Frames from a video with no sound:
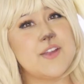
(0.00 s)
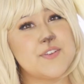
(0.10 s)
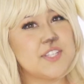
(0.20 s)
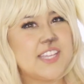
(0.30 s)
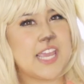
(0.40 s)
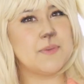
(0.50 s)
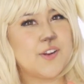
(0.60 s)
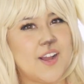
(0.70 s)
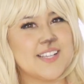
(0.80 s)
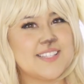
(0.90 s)
I originally came
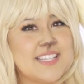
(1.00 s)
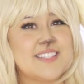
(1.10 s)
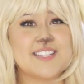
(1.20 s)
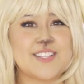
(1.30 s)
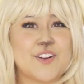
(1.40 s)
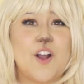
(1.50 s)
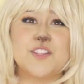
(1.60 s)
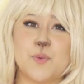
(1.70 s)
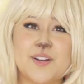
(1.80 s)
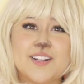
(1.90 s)
across this dessert
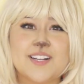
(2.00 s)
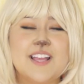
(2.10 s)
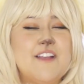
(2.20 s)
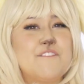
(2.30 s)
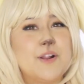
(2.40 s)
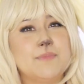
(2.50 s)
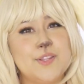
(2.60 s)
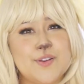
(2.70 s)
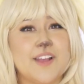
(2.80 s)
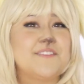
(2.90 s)
on Twitter from
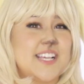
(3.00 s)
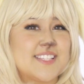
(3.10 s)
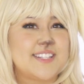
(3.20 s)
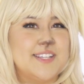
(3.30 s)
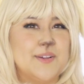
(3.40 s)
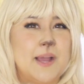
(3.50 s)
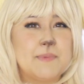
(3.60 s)
Luke of Tusk2.